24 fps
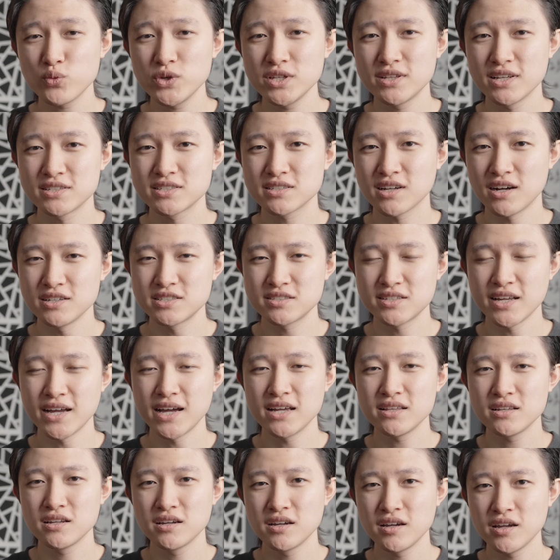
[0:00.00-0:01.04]
we discuss
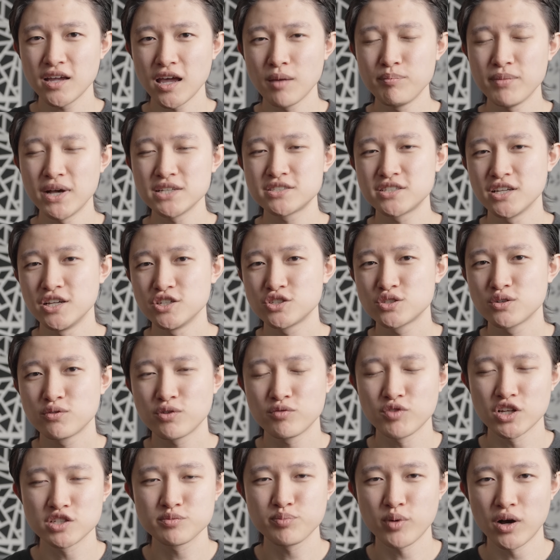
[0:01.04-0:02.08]
that, a message
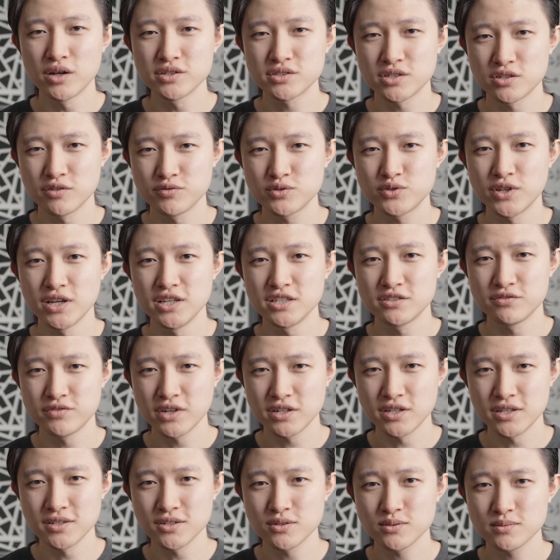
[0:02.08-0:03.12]
from the sponsor of today's
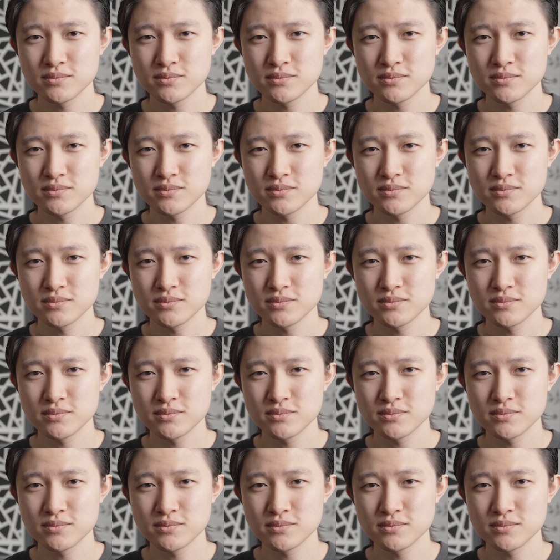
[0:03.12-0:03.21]
video.